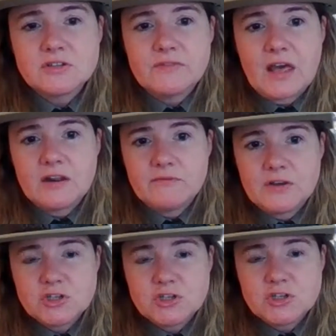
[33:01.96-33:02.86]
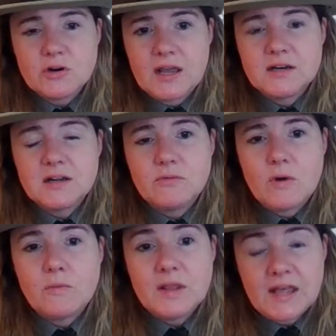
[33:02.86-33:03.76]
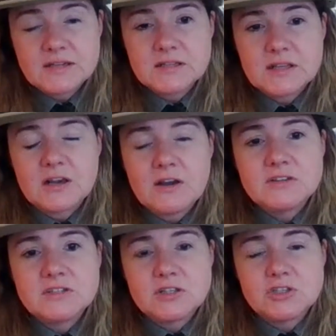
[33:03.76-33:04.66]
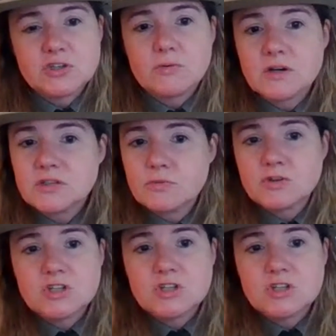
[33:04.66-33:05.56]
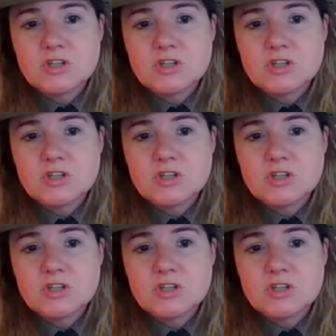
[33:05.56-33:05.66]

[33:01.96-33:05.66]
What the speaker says: of that adventure, and what we like to think of as the stewards. We're just